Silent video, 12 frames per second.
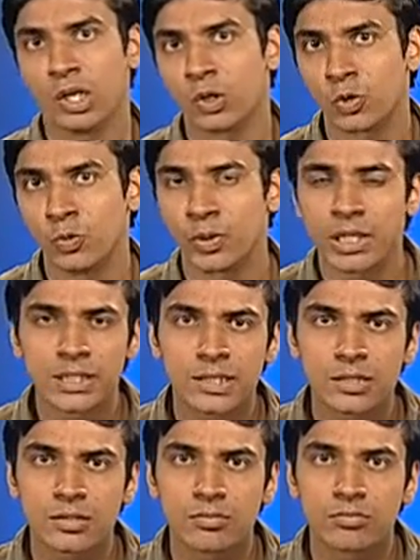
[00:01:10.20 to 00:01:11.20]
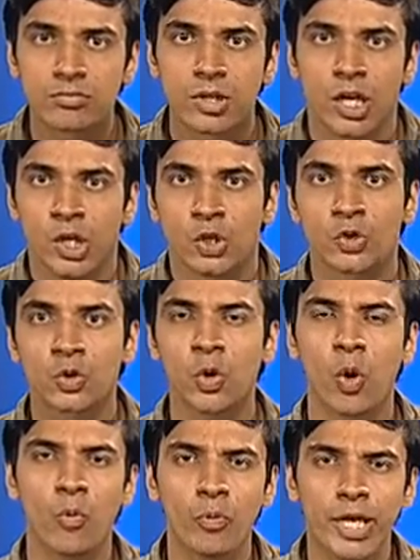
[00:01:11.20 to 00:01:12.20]
two brothers. So
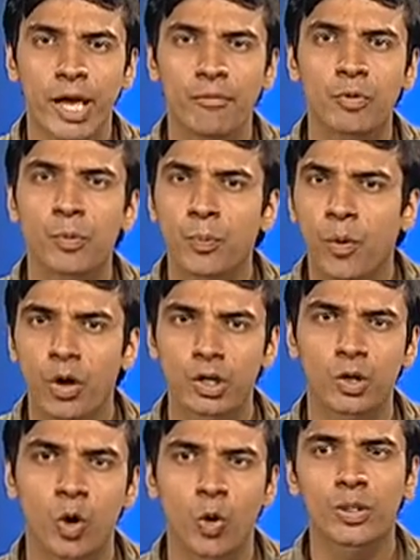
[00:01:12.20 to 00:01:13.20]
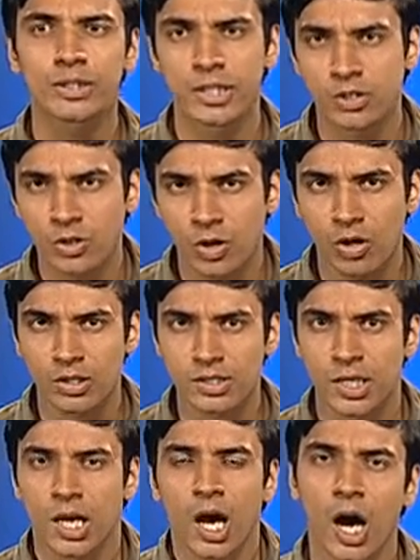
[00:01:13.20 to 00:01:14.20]
we have to ponder over these thoughts,
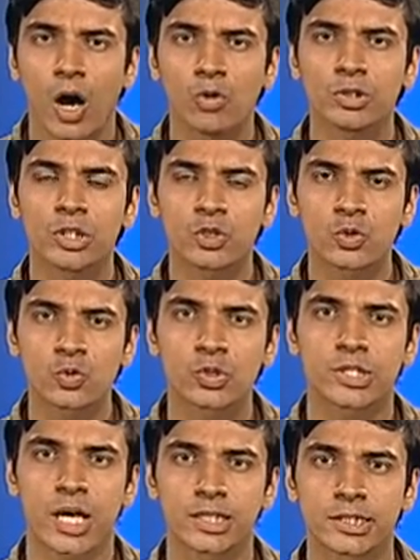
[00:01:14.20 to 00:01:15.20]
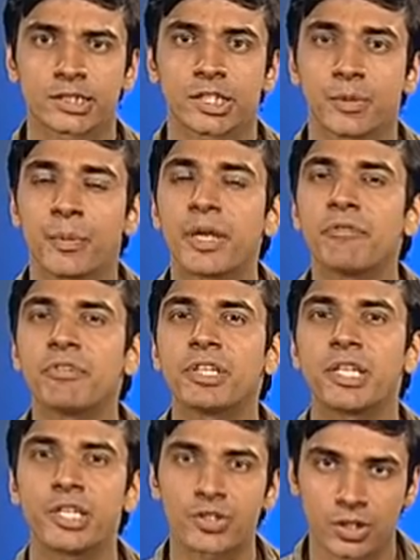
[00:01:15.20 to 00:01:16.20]
how these two charges remain with
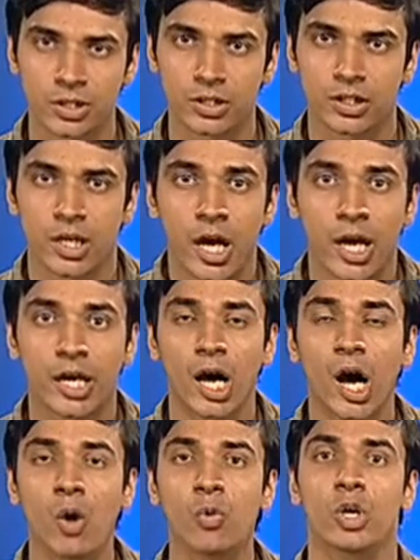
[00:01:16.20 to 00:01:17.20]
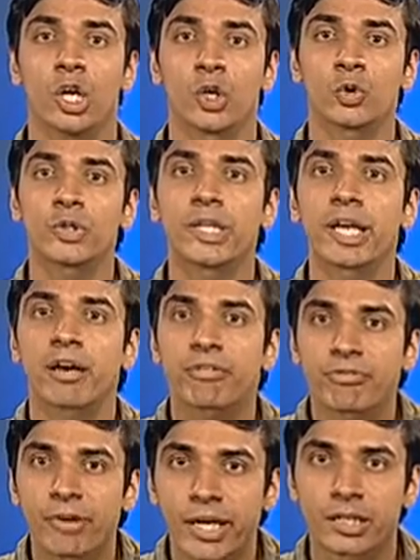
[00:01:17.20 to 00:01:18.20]
each other and how do they
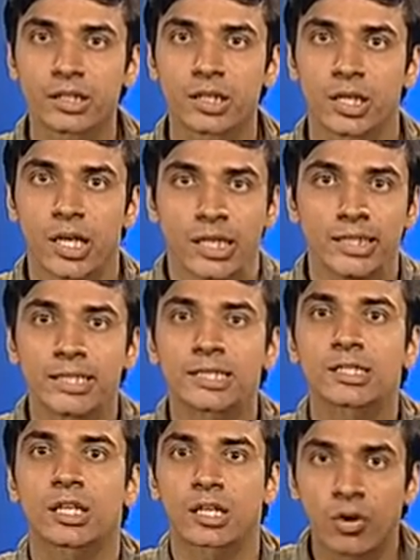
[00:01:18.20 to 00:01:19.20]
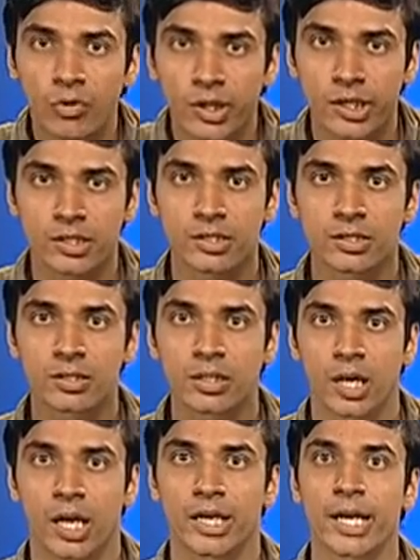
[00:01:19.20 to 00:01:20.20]
affect the surroundings
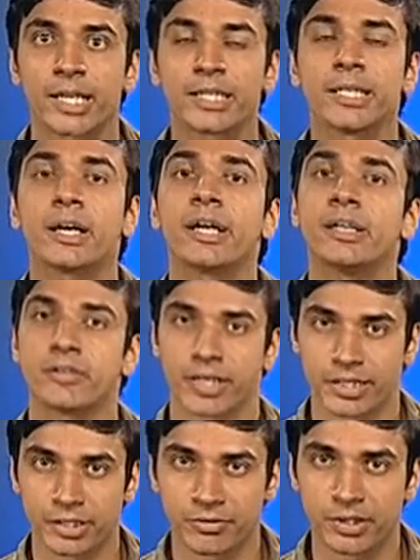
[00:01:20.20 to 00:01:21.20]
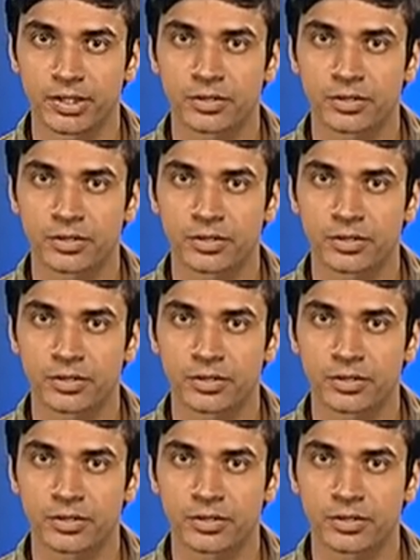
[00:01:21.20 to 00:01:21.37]
that they are interacting with.